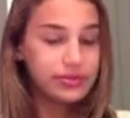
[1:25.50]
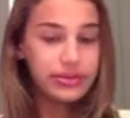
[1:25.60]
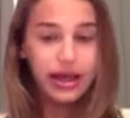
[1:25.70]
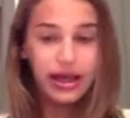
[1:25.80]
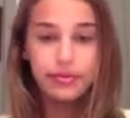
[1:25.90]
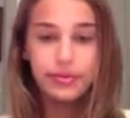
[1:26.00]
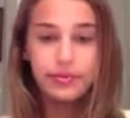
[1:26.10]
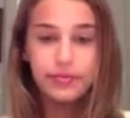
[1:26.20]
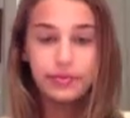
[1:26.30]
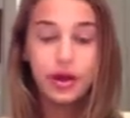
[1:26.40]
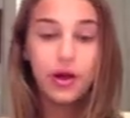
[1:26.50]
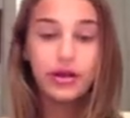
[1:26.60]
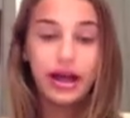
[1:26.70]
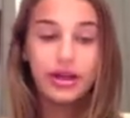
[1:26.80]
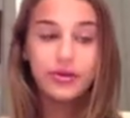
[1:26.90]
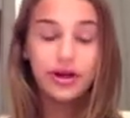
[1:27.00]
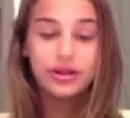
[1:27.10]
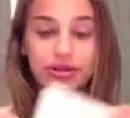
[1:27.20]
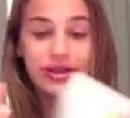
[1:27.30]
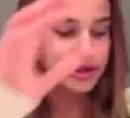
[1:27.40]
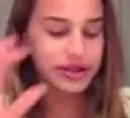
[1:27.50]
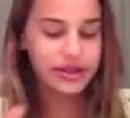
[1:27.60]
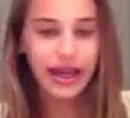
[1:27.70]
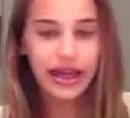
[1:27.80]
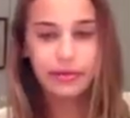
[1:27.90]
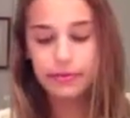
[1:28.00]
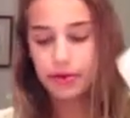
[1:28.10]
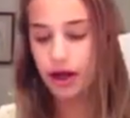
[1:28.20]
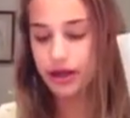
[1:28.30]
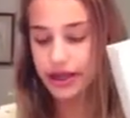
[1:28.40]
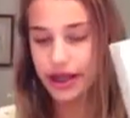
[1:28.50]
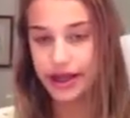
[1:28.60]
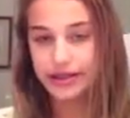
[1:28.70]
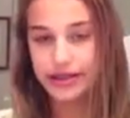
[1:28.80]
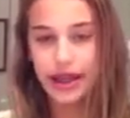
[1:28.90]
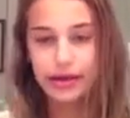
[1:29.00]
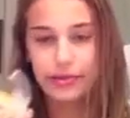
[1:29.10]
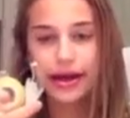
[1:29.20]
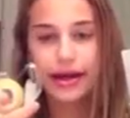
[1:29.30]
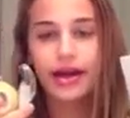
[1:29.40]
tape. Oh yeah, you also need to take my box and take my